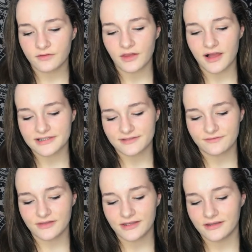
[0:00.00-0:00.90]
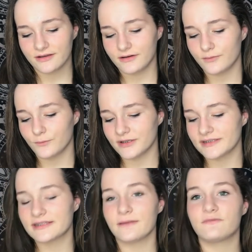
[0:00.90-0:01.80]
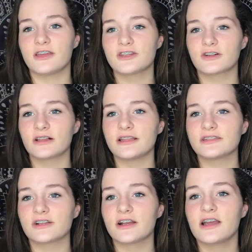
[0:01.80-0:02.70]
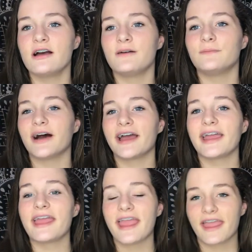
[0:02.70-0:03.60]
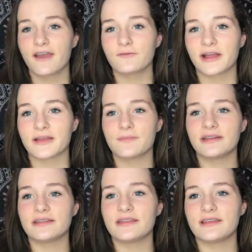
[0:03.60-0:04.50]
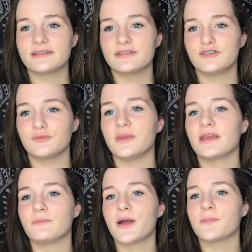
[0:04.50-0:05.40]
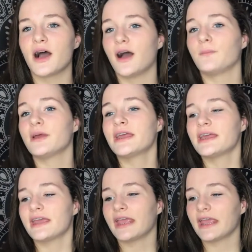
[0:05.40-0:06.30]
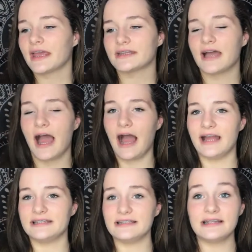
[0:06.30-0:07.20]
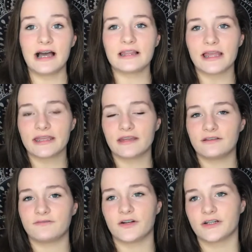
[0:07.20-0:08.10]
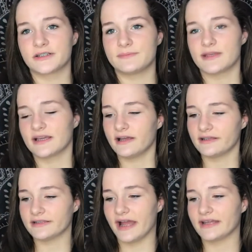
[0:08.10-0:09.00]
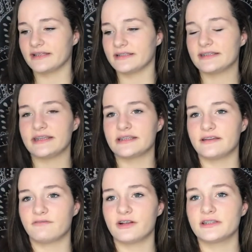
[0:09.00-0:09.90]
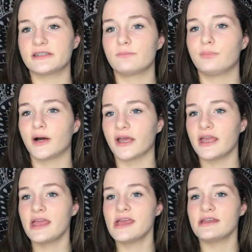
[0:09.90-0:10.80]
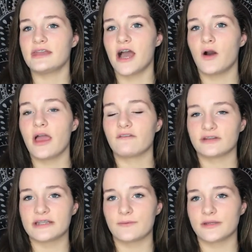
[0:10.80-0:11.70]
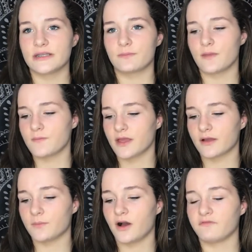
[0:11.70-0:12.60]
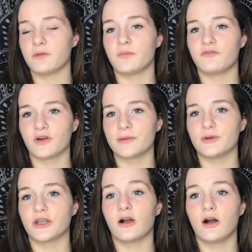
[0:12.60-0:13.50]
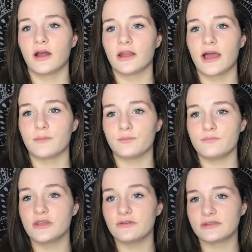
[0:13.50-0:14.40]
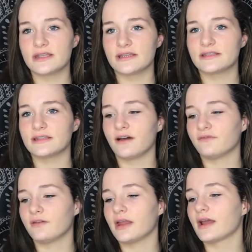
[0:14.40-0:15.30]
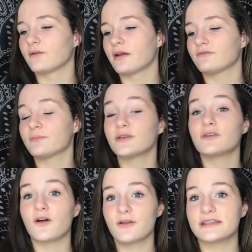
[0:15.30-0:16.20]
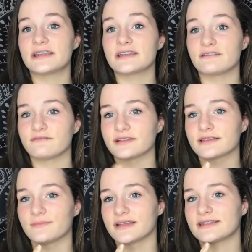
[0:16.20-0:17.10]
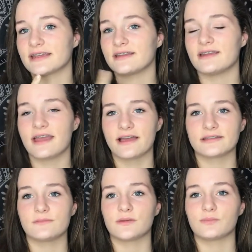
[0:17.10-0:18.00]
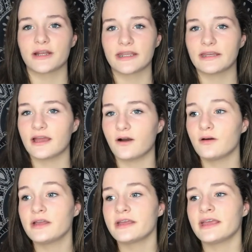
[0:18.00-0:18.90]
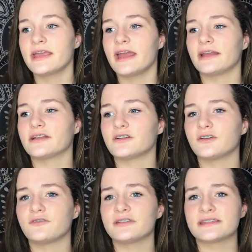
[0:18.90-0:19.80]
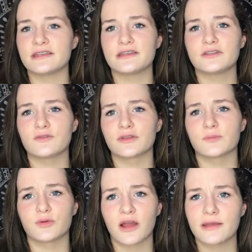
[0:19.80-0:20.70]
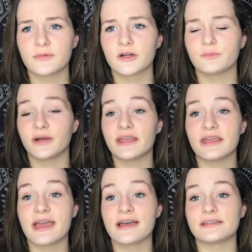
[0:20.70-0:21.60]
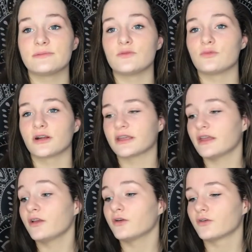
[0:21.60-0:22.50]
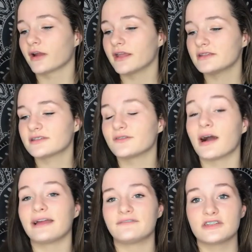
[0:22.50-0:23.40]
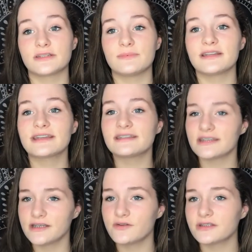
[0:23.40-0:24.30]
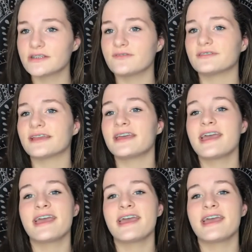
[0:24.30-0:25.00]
Philosophy One-Step Facial Cleanser. My aunt recommended this to me and my mom, and I did not like it at first because I didn't see a difference, but now every time I take my makeup off and before I put it on, I use this stuff, and I have been noticing a difference in my skin. It hasn't been breaking out, and I don't know if it's this or the primer, but it has been working great, so I've just been continuing to use it.